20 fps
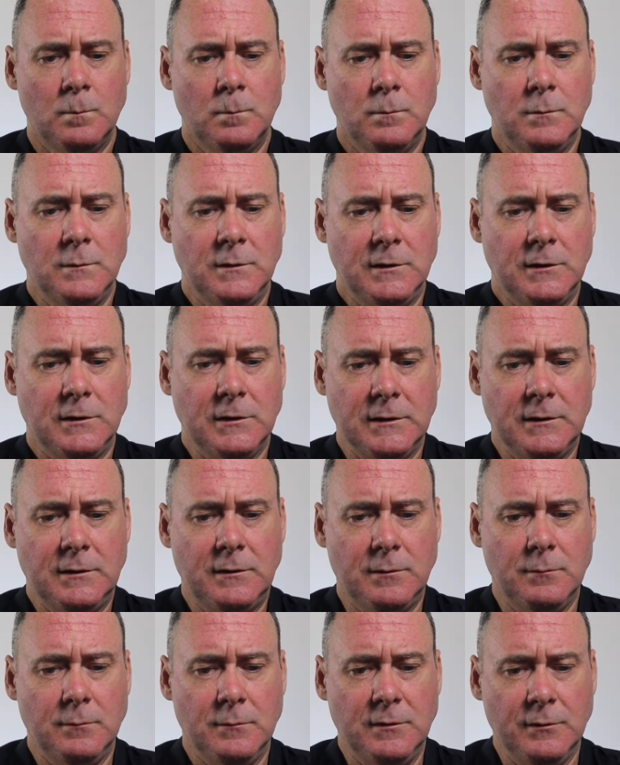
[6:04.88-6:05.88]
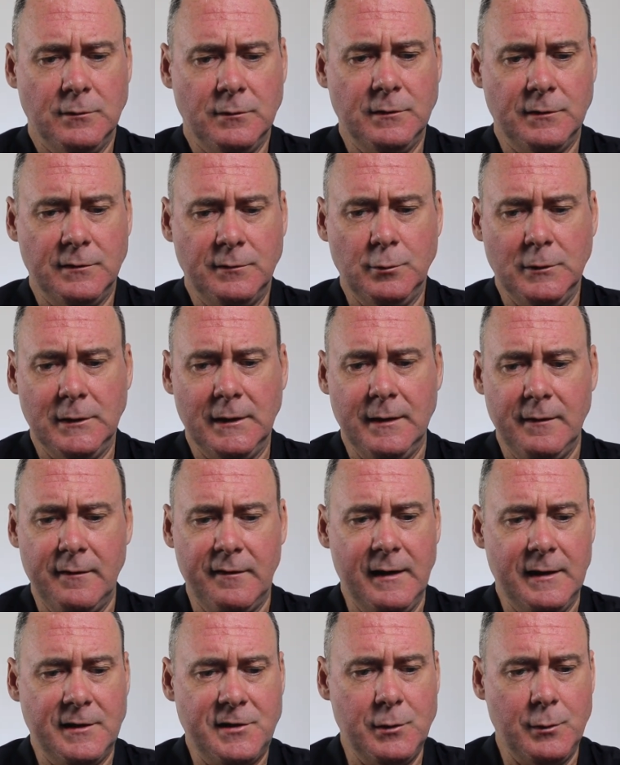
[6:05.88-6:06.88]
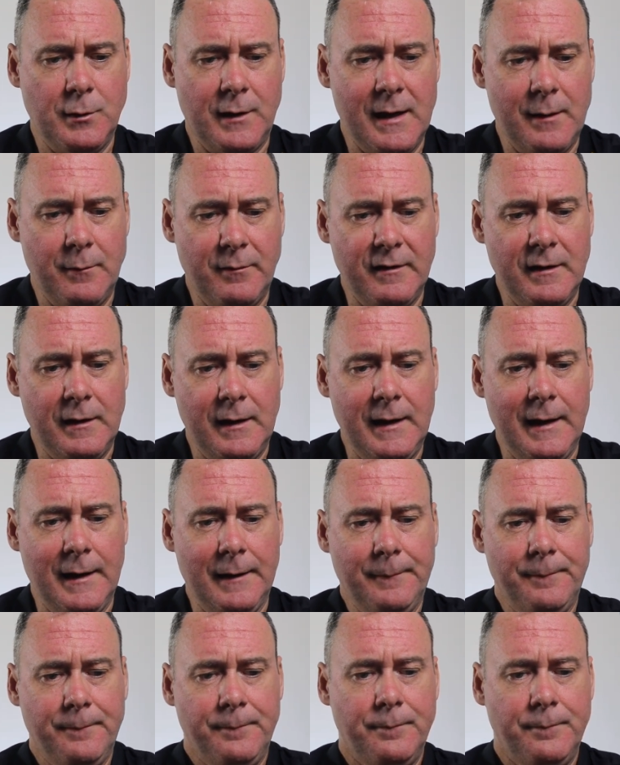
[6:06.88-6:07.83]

Why is there two games in here?